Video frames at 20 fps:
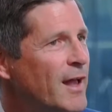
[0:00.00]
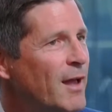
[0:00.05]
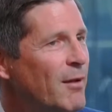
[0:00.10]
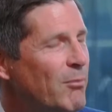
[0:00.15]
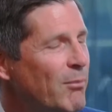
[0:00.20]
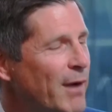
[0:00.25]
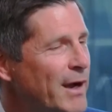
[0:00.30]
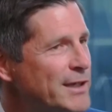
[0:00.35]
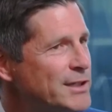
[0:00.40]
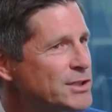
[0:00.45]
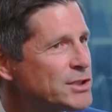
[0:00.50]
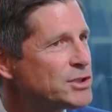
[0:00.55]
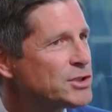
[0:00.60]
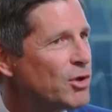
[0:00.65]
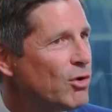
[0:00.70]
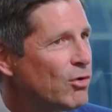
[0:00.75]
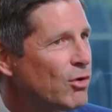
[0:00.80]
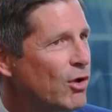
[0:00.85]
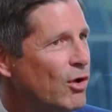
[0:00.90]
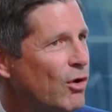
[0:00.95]
My
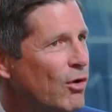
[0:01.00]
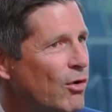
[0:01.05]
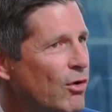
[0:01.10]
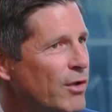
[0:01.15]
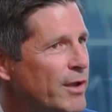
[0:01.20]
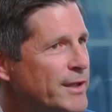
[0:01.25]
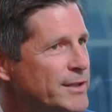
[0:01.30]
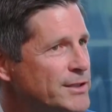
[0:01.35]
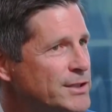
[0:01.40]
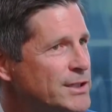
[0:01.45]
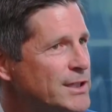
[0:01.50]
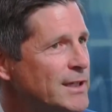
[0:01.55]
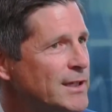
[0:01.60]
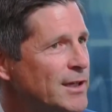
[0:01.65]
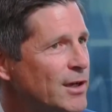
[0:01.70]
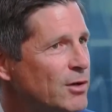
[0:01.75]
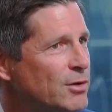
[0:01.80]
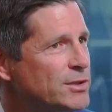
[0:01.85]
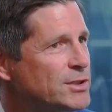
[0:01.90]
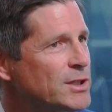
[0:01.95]
sole goal as
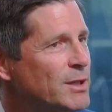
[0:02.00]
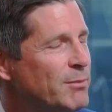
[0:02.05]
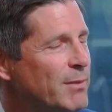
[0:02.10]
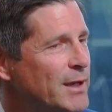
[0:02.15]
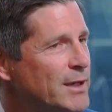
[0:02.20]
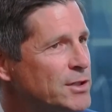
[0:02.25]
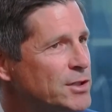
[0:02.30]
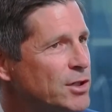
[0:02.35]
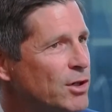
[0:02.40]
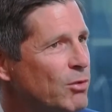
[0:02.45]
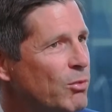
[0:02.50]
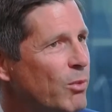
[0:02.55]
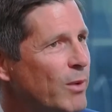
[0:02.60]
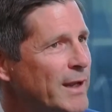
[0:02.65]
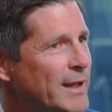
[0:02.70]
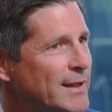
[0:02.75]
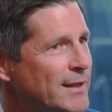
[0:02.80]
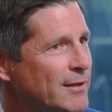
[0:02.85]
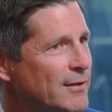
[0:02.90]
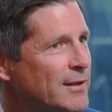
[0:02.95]
CEO is to make sure
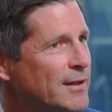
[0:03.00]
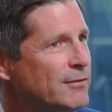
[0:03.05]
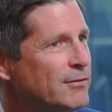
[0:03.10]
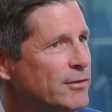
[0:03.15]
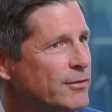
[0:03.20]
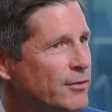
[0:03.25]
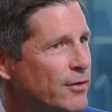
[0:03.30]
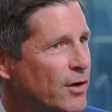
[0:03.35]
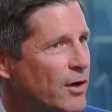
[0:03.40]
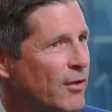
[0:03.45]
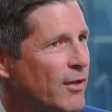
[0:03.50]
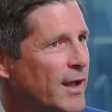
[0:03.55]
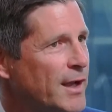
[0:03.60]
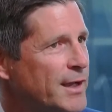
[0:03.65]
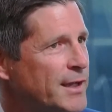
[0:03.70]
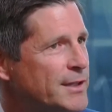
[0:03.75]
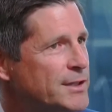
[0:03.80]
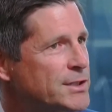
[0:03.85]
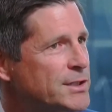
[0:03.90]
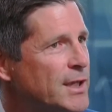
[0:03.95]
we deliver for
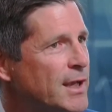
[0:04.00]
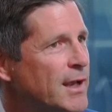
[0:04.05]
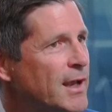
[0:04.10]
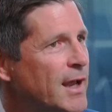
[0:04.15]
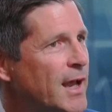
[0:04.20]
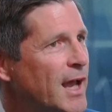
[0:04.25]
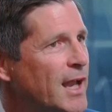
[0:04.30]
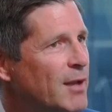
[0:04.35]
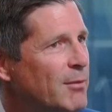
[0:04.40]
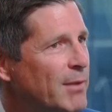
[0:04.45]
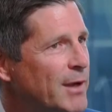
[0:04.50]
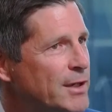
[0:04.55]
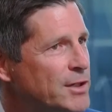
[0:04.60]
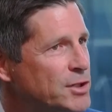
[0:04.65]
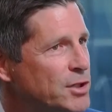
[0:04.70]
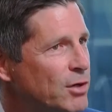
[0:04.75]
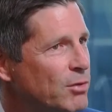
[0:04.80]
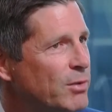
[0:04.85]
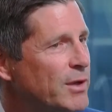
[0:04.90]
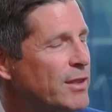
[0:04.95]
clients and to make
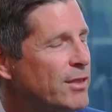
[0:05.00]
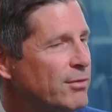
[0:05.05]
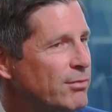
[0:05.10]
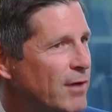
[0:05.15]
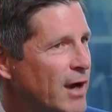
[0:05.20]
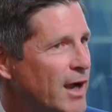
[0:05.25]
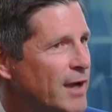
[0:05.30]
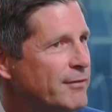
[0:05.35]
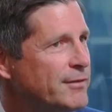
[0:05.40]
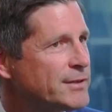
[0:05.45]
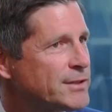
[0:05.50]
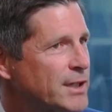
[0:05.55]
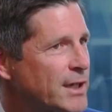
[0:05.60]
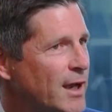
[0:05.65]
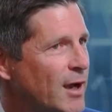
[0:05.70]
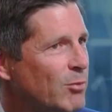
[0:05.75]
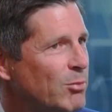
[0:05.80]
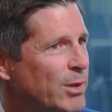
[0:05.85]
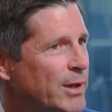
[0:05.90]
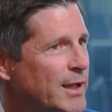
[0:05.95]
sure we thrive as a
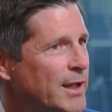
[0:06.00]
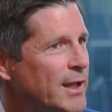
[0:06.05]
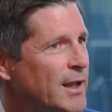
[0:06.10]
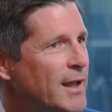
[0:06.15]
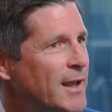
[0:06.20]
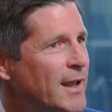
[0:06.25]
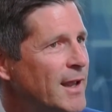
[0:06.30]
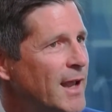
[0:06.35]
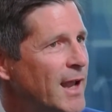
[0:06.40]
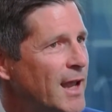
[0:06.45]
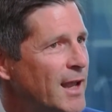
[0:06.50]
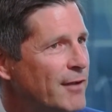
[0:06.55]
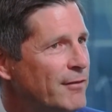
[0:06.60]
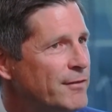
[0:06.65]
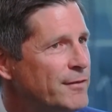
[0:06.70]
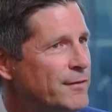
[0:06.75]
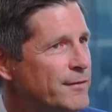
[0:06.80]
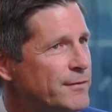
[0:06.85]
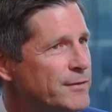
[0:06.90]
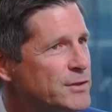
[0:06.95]
company. And
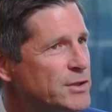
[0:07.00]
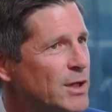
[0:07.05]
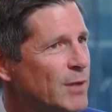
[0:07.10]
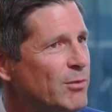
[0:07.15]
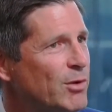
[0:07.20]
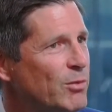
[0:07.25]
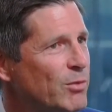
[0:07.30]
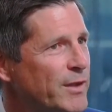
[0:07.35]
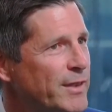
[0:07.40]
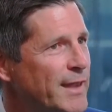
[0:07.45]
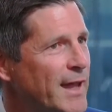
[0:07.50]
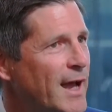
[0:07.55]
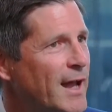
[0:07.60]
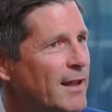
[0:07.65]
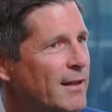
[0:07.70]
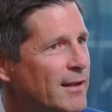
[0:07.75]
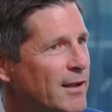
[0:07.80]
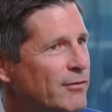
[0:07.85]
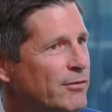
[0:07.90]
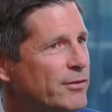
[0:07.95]
if someone with
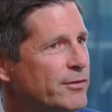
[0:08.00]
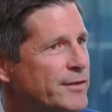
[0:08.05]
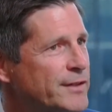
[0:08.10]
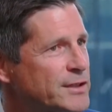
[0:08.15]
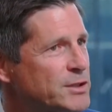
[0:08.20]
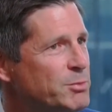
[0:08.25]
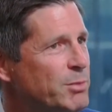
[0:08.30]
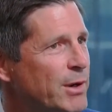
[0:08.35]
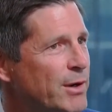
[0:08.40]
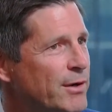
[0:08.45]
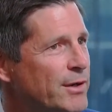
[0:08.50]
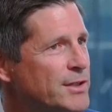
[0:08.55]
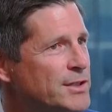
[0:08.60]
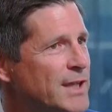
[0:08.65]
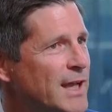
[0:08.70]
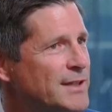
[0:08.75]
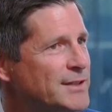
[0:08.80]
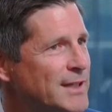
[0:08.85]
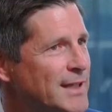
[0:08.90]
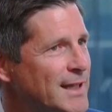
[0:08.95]
that level of experience
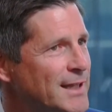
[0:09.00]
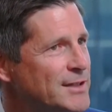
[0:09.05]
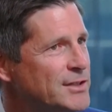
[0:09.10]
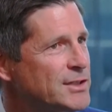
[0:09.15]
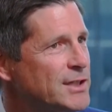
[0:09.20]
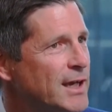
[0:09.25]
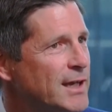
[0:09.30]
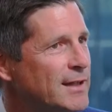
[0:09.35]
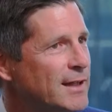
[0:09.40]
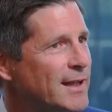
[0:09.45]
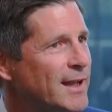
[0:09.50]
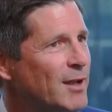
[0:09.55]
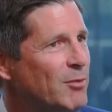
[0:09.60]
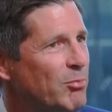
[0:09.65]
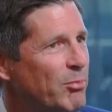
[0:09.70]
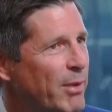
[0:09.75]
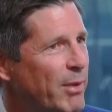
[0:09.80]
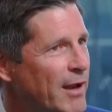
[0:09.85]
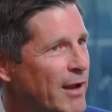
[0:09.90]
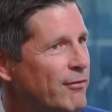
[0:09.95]
has an insight that can
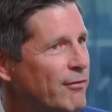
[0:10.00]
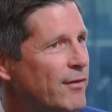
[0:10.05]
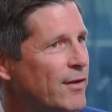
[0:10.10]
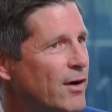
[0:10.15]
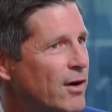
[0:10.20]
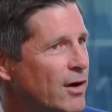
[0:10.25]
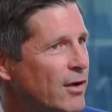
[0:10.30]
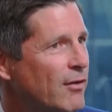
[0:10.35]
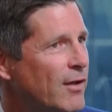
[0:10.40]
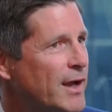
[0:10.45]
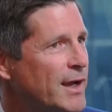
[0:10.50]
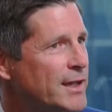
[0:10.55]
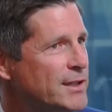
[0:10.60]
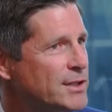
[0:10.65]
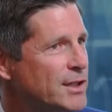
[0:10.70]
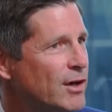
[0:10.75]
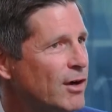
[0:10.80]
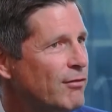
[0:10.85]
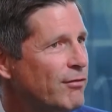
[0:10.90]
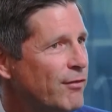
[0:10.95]
benefit our clients
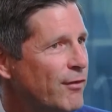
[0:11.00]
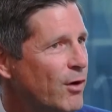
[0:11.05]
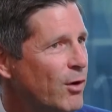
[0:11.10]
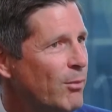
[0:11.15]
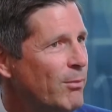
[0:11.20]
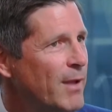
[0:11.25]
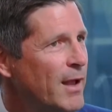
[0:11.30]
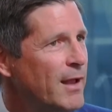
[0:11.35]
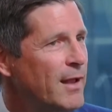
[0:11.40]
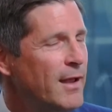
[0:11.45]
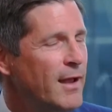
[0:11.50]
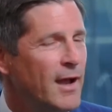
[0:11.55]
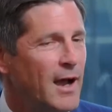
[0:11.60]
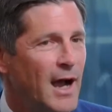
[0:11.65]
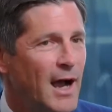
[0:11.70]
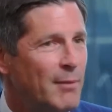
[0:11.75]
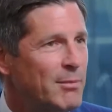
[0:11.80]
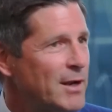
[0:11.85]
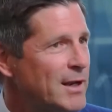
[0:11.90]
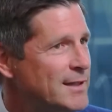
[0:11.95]
and our firm,
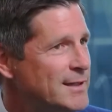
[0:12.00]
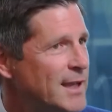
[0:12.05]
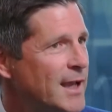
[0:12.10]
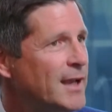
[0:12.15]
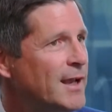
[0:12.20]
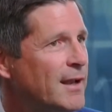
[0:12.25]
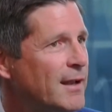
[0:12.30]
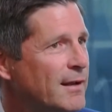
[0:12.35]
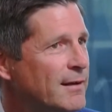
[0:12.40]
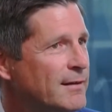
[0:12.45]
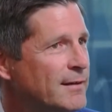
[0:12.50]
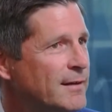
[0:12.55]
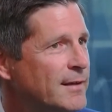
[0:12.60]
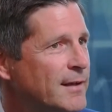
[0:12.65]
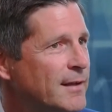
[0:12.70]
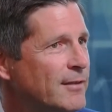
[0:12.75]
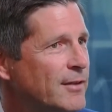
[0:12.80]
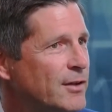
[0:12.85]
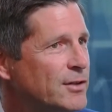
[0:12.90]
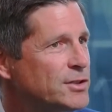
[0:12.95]
I'm going to take it.
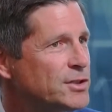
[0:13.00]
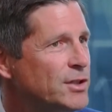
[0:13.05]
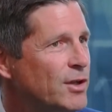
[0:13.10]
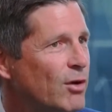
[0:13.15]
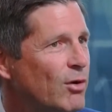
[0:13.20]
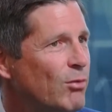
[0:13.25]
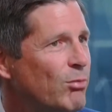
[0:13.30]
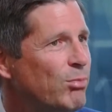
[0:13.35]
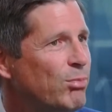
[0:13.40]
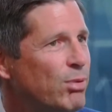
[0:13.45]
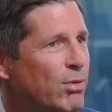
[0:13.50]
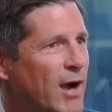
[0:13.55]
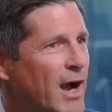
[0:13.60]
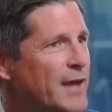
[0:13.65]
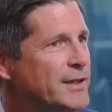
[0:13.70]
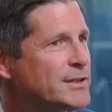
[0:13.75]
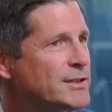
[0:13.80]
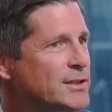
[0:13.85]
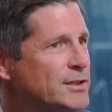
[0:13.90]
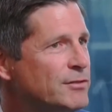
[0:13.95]
There's no
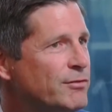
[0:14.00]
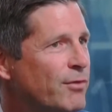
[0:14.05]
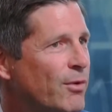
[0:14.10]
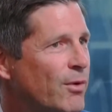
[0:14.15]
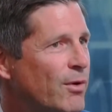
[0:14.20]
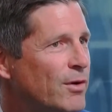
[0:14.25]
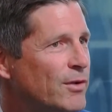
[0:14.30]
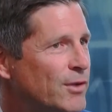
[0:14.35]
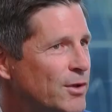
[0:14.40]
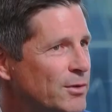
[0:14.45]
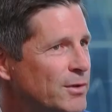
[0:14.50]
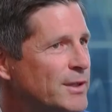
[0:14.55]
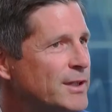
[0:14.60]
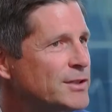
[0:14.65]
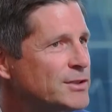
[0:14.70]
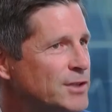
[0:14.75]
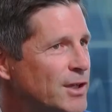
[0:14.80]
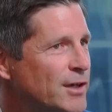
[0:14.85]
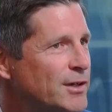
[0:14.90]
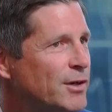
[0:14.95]
prizes for doing
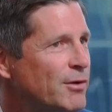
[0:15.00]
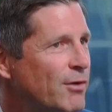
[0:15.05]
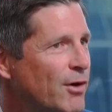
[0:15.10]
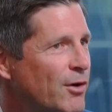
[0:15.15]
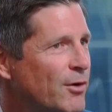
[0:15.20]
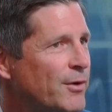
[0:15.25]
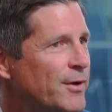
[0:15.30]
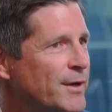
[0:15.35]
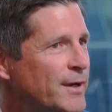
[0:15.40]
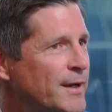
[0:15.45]
this on your own.